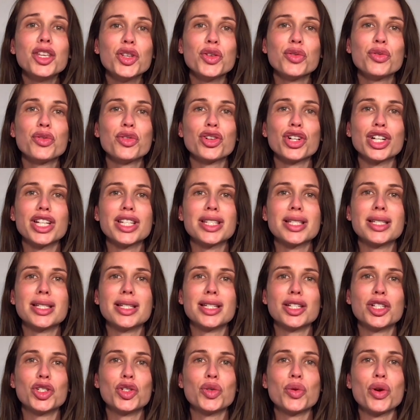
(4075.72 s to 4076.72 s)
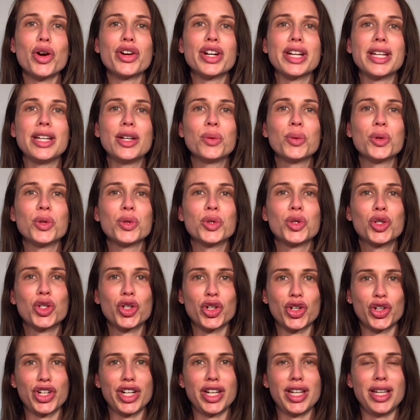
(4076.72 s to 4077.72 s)
you for listening to our hero's
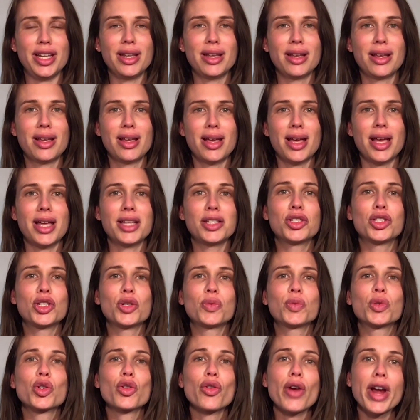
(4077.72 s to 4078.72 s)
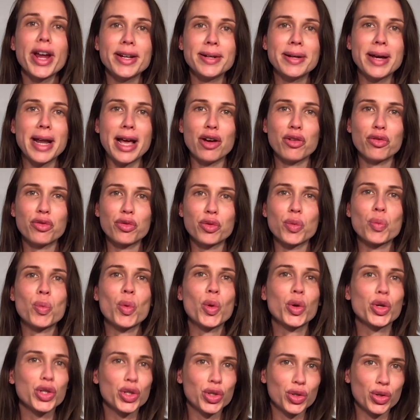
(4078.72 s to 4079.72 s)
journey, and subscribe now for more
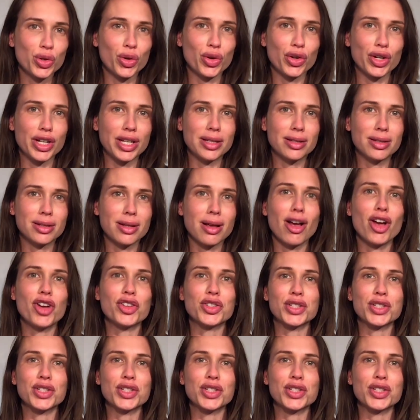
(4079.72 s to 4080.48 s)
stories on